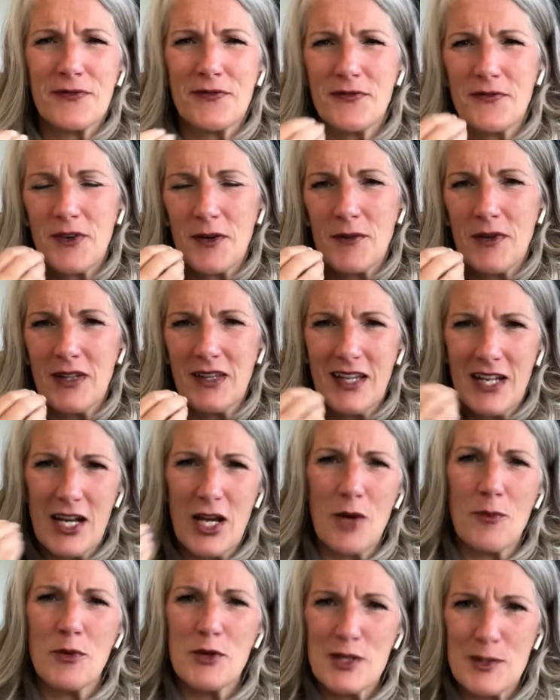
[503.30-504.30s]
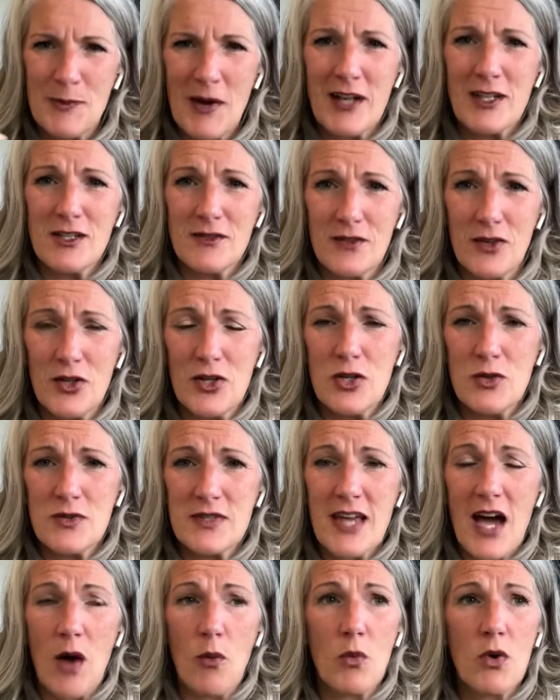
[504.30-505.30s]
from a linear perspective, I'll use
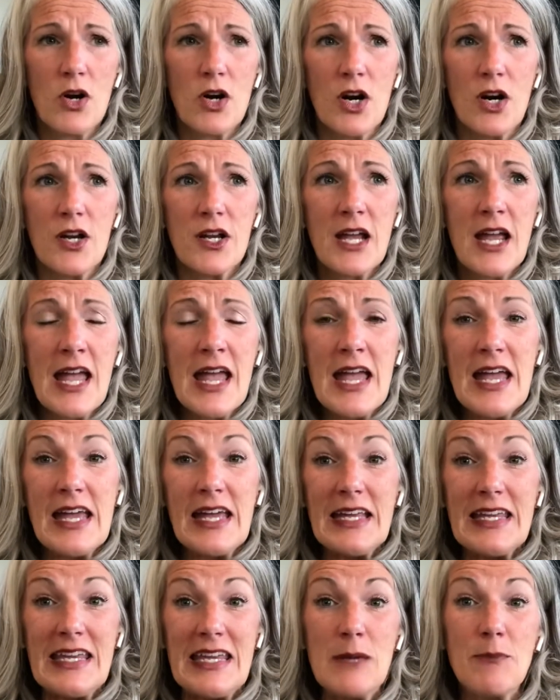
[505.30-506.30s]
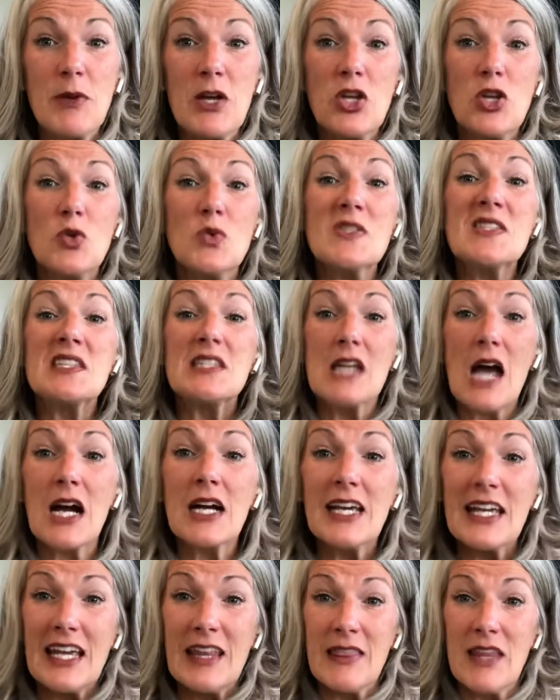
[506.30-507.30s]
that word, keeping you
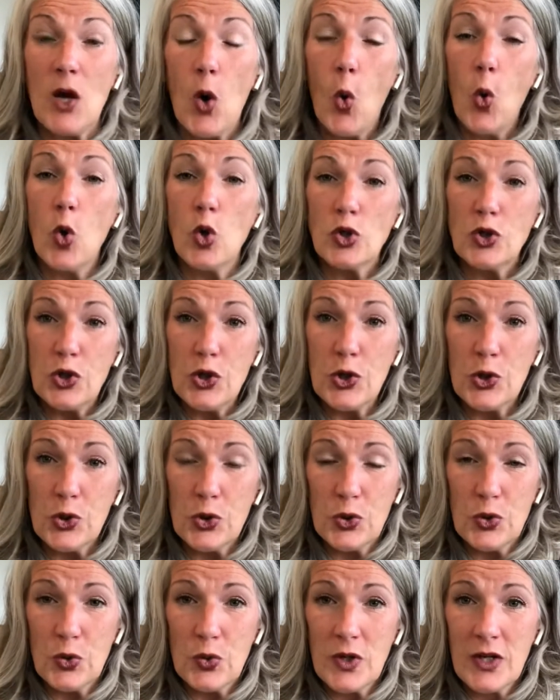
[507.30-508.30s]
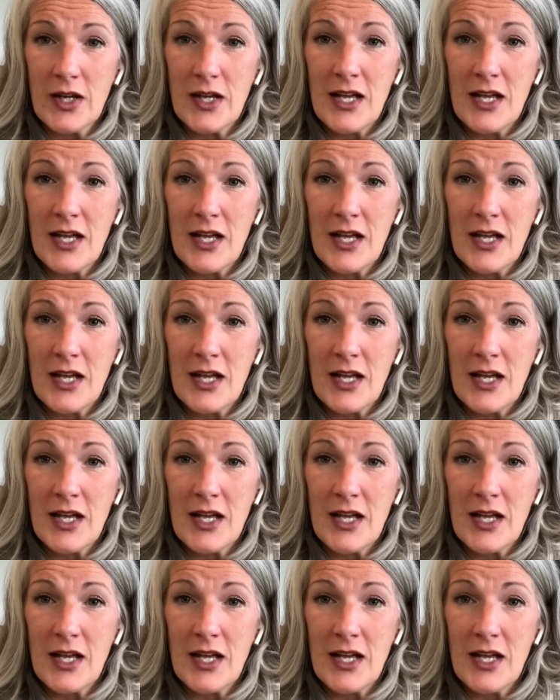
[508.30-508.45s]
stuck in the old you.